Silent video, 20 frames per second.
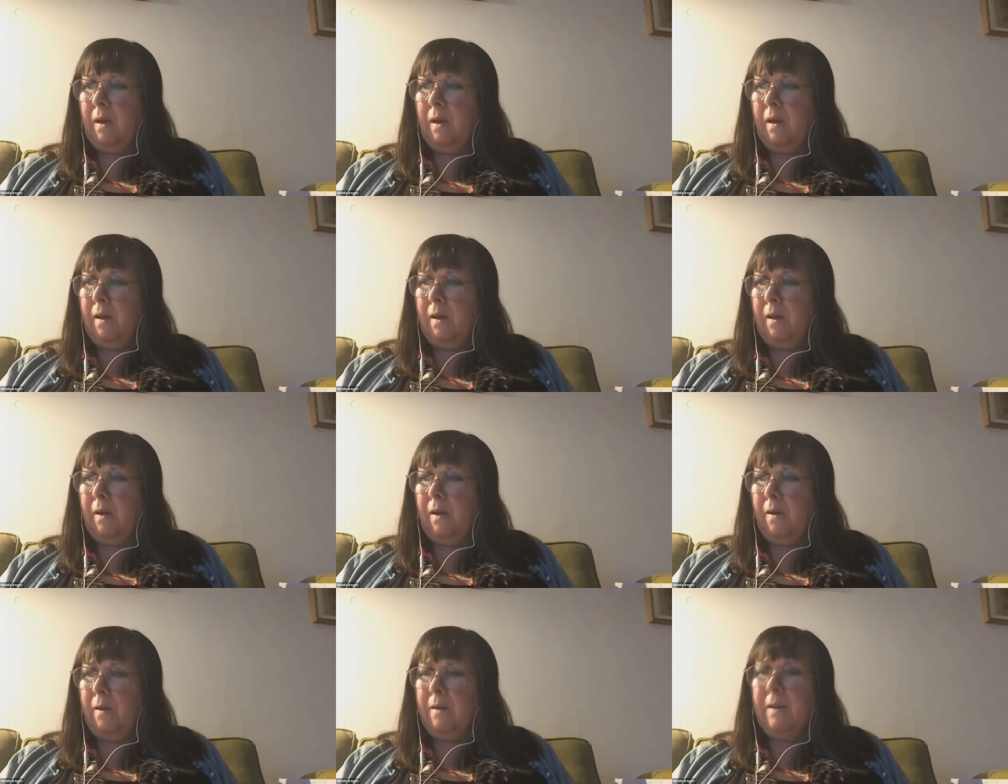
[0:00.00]

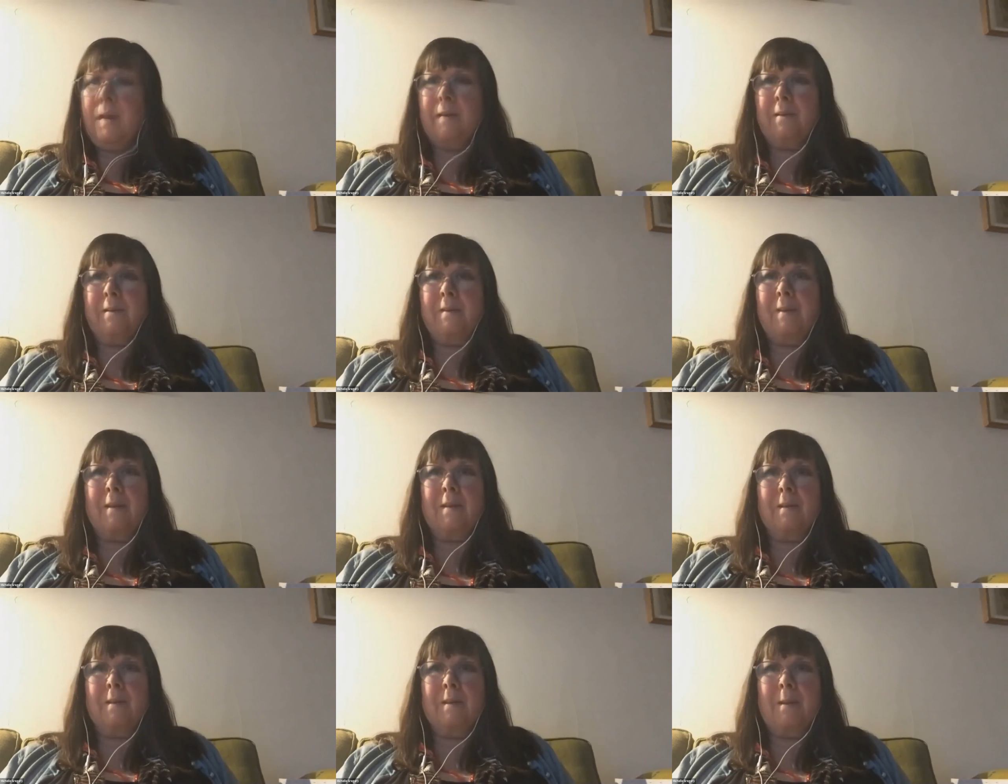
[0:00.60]
yes,
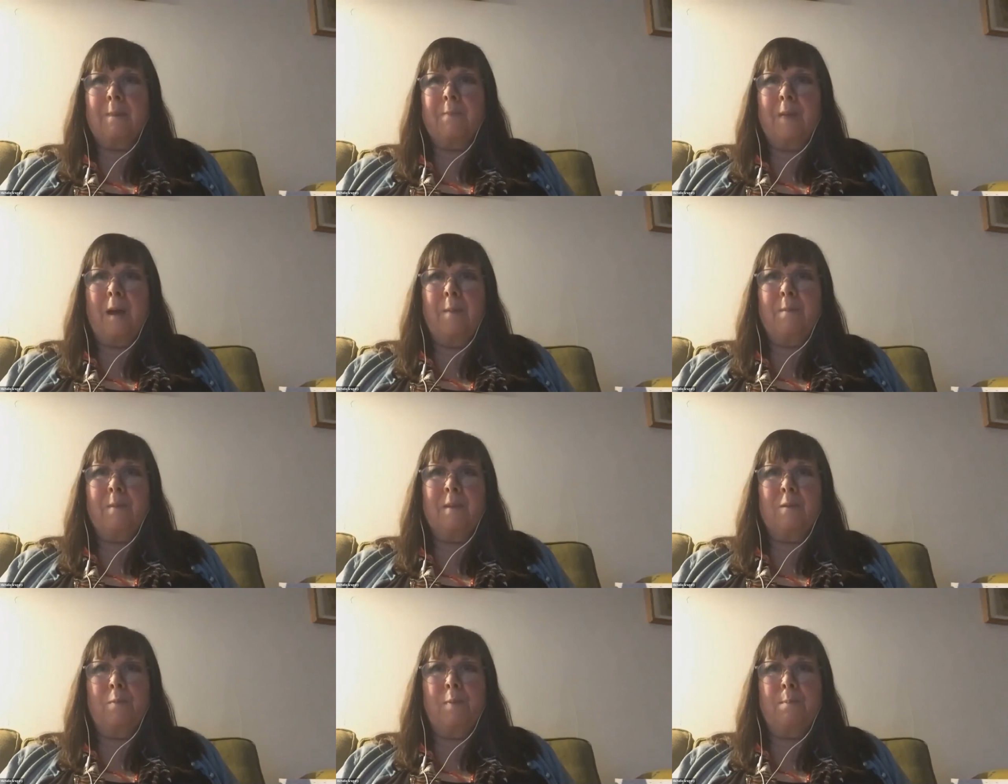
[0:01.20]
that's
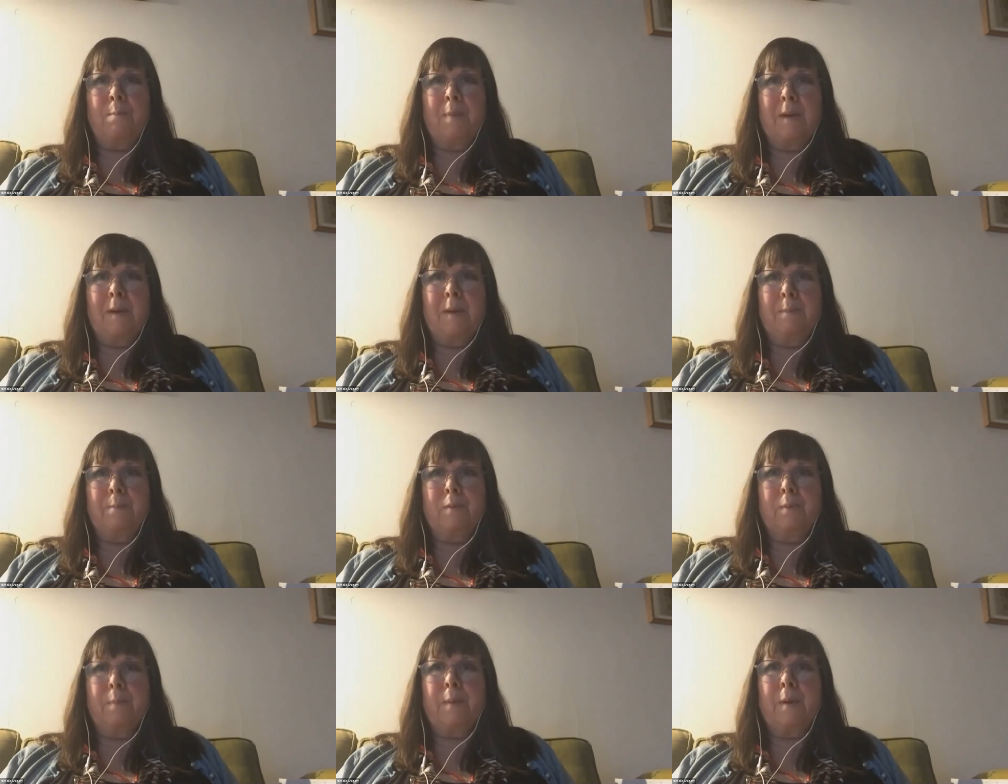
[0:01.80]
sometimes it will be
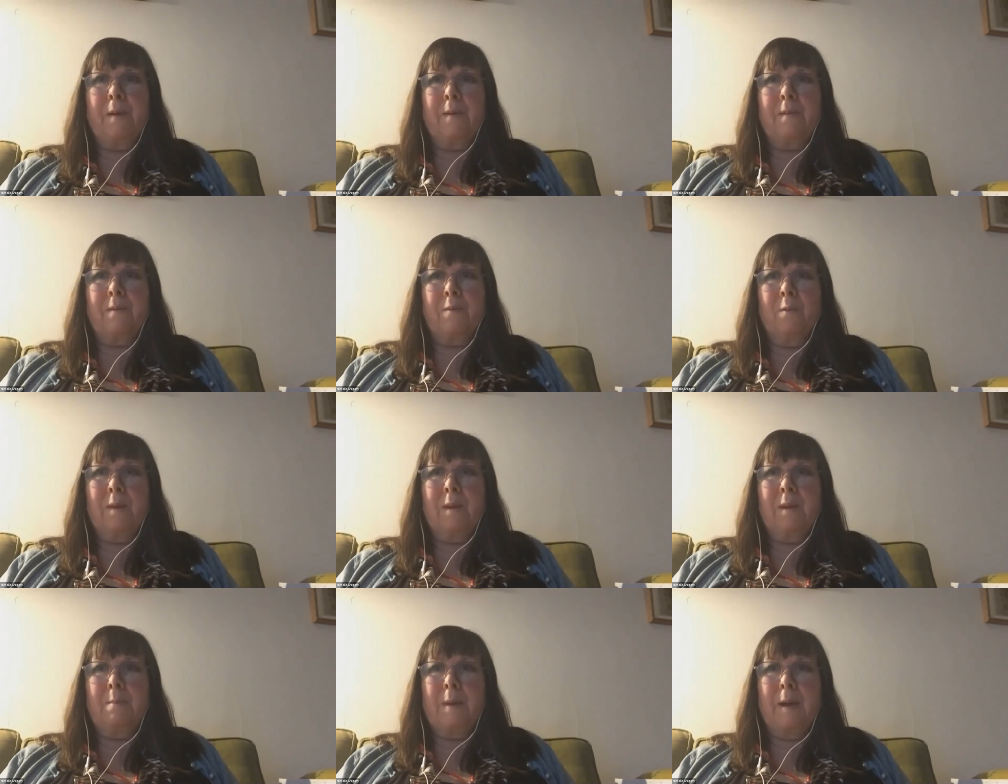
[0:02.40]
people's
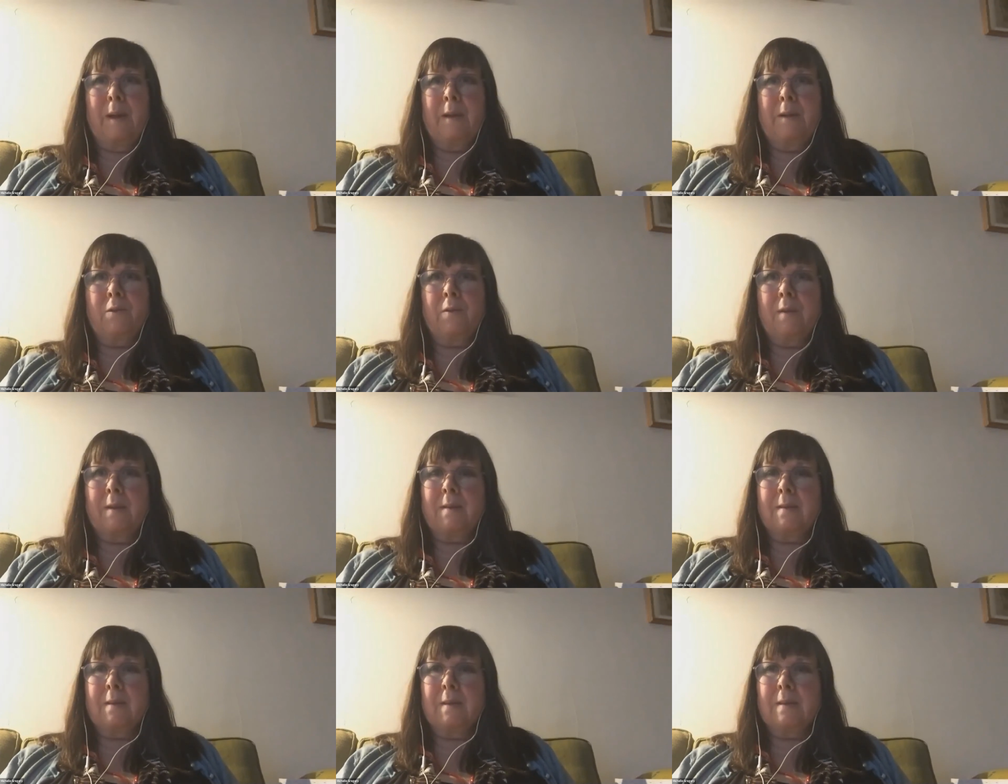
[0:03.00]
personal email
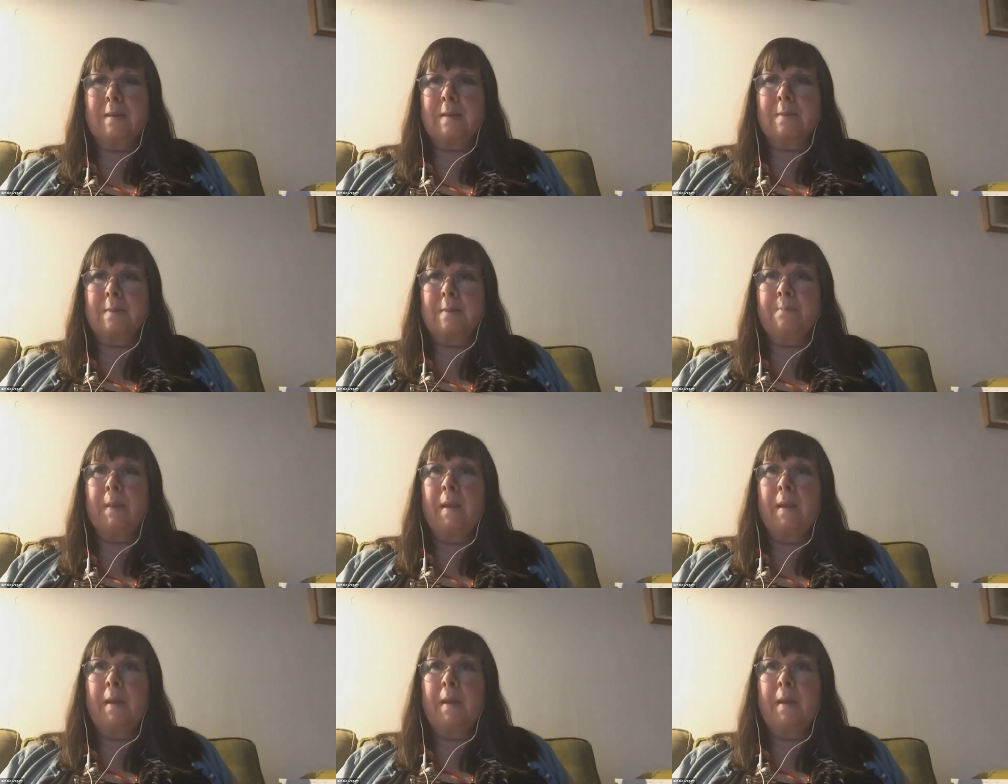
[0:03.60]
addresses.